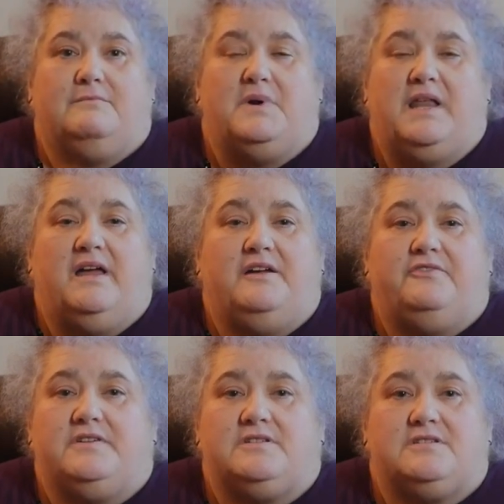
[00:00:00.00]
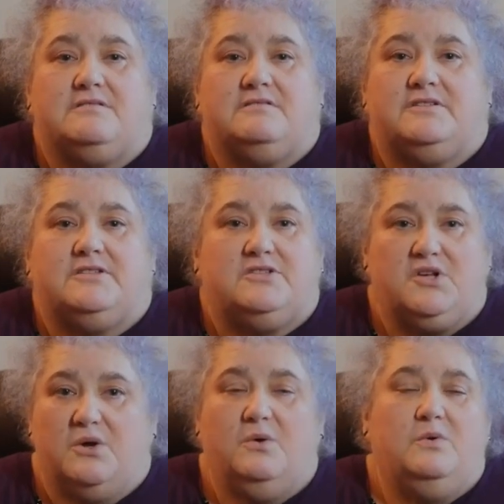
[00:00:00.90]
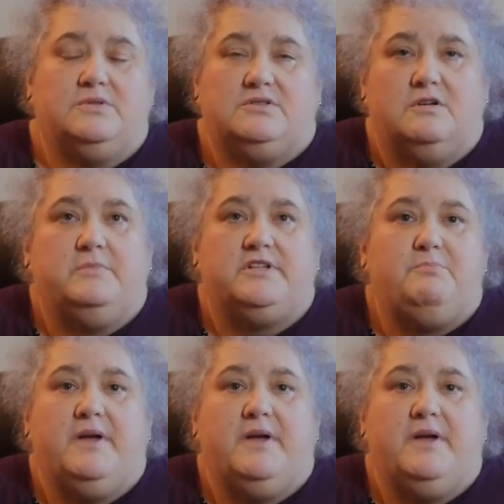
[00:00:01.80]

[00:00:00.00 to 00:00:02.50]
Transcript: my life is so, so much